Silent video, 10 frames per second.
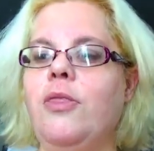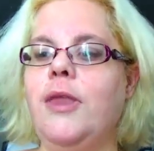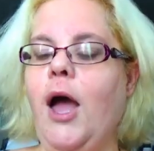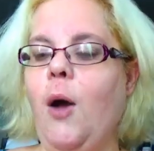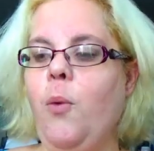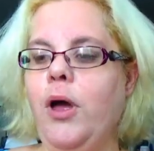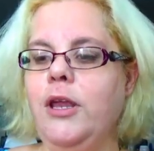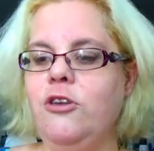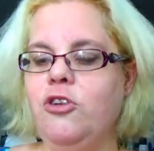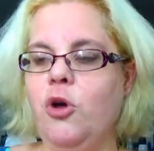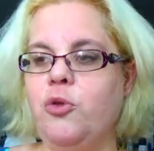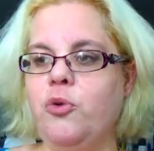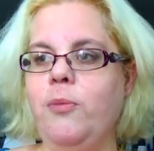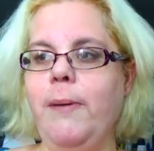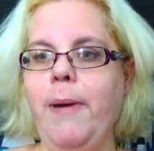Now I wanted to go
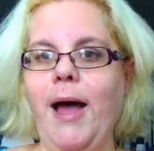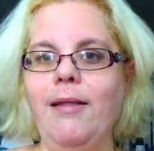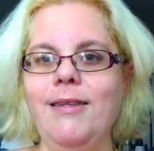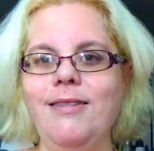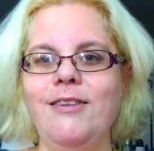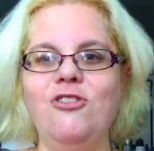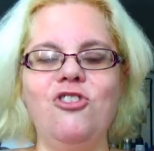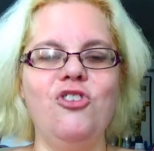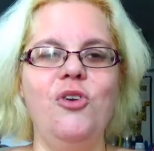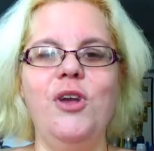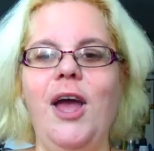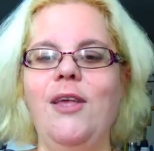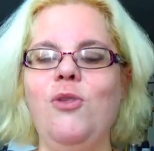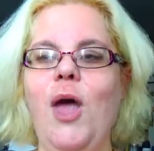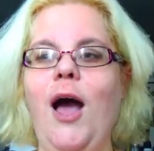through my palettes and just show you
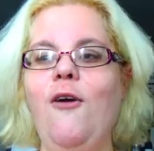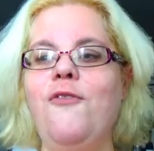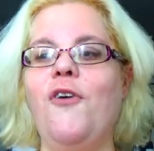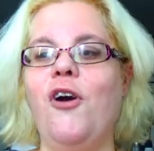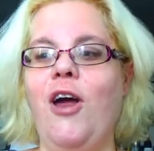guys how far